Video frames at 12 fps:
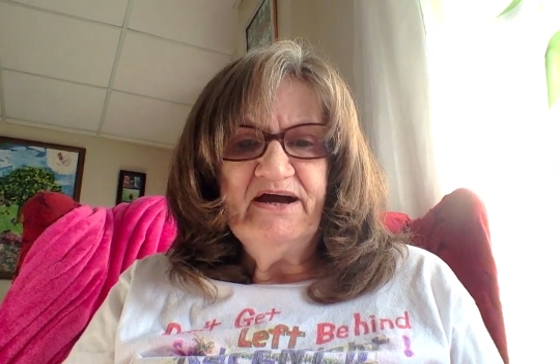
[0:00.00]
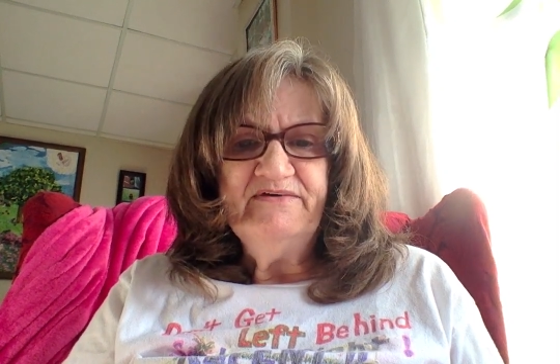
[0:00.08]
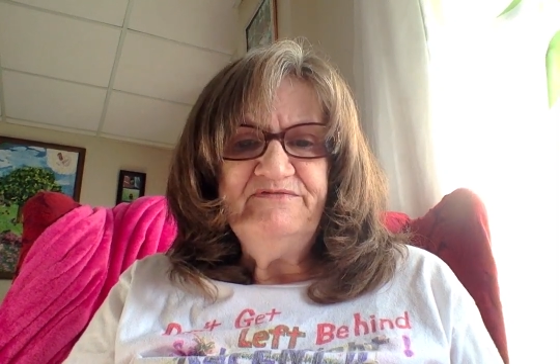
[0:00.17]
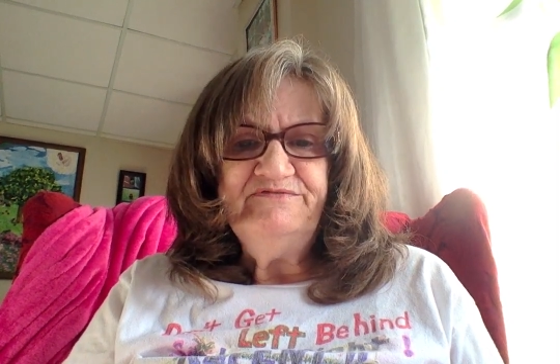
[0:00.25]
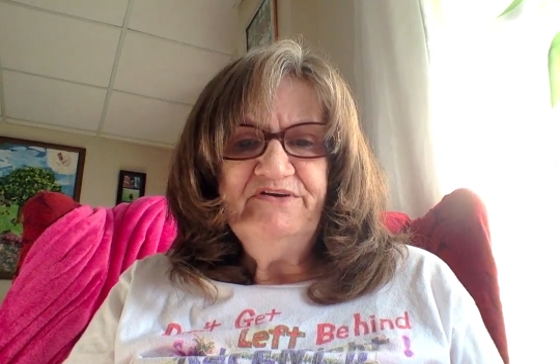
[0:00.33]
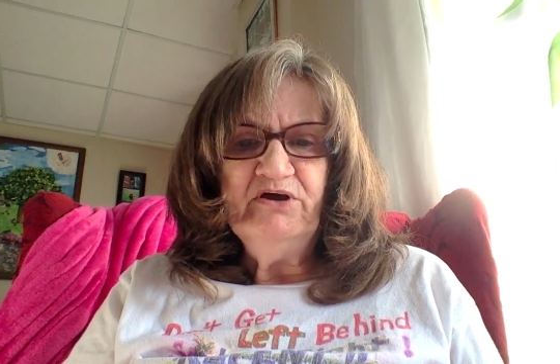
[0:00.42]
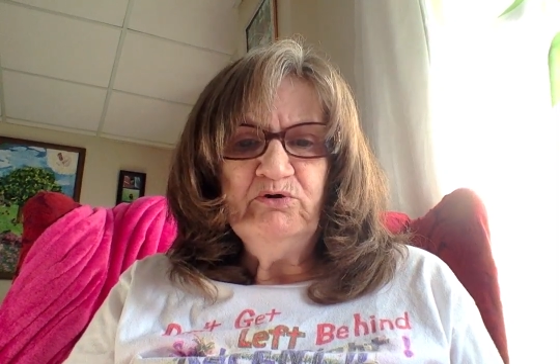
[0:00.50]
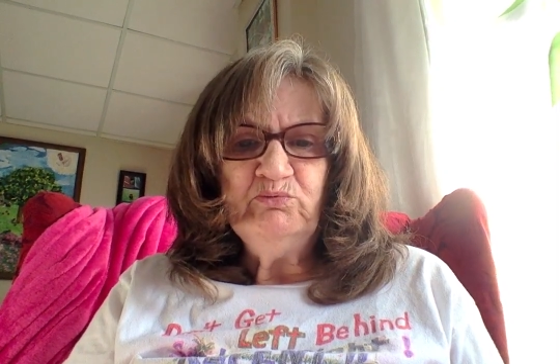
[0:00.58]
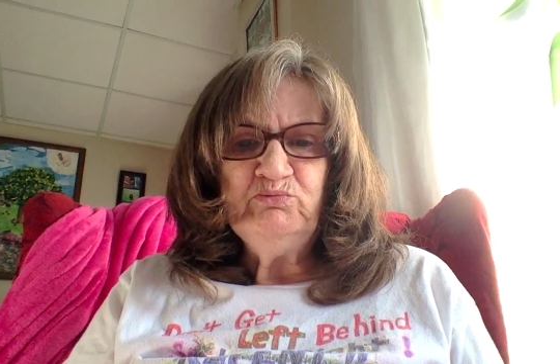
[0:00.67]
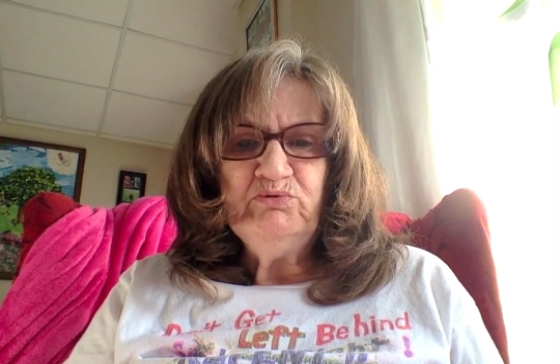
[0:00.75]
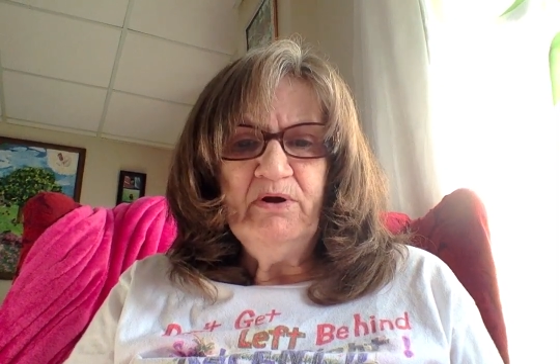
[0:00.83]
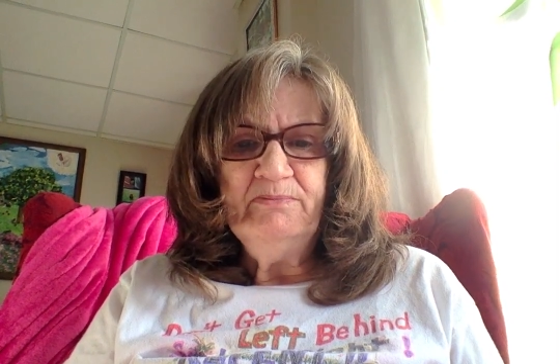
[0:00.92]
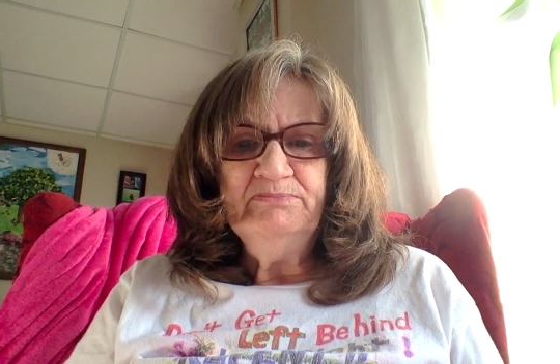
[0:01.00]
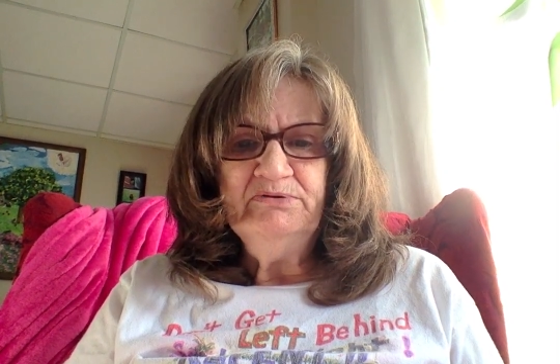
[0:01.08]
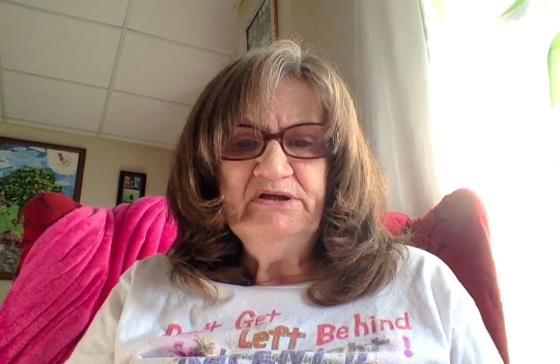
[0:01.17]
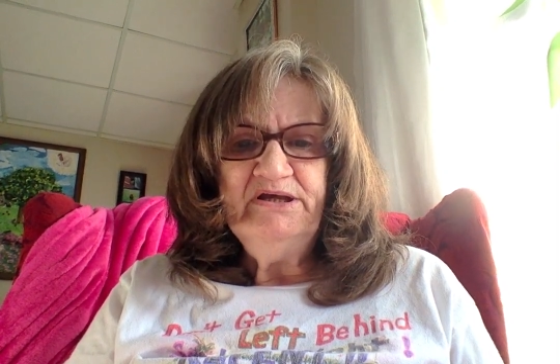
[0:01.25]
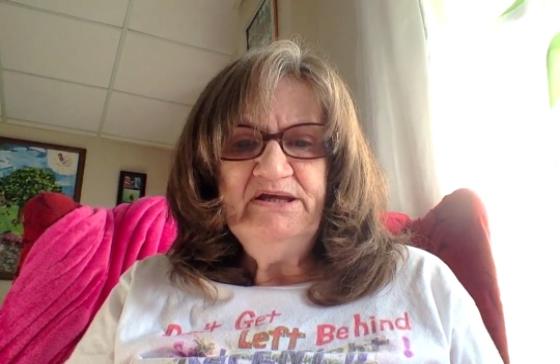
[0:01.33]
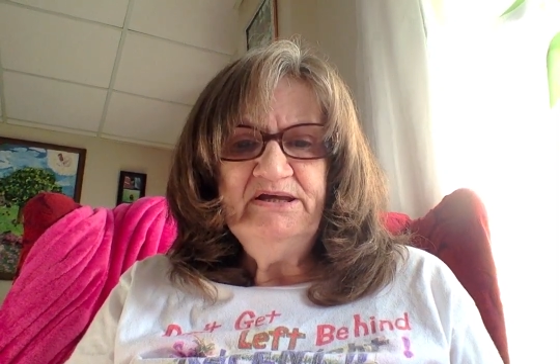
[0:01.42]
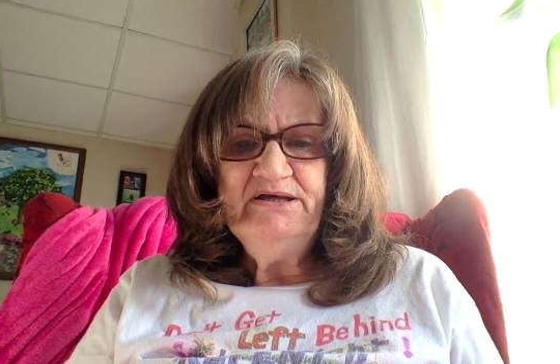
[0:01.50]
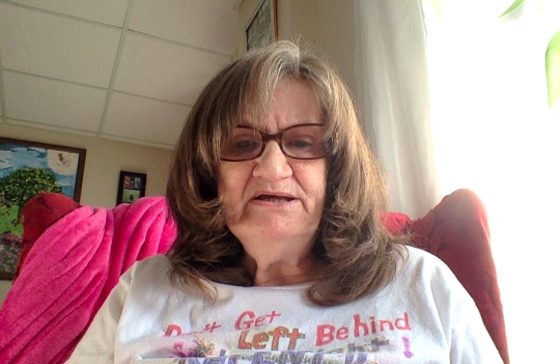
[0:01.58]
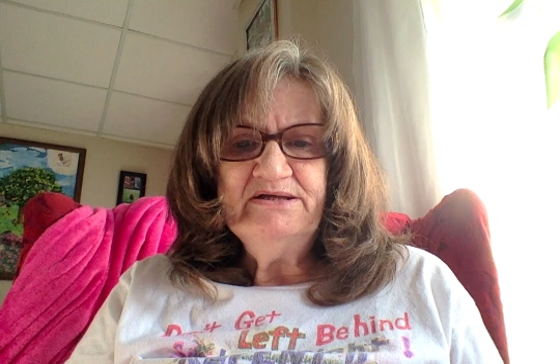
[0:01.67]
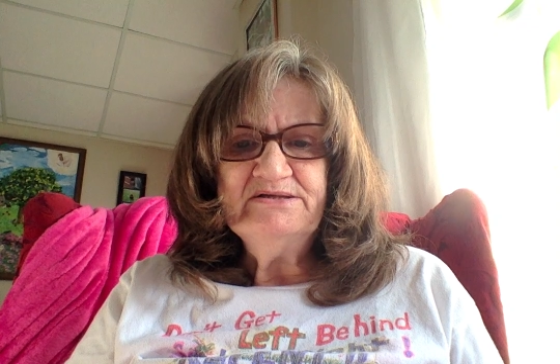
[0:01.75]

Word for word: I felt rumbling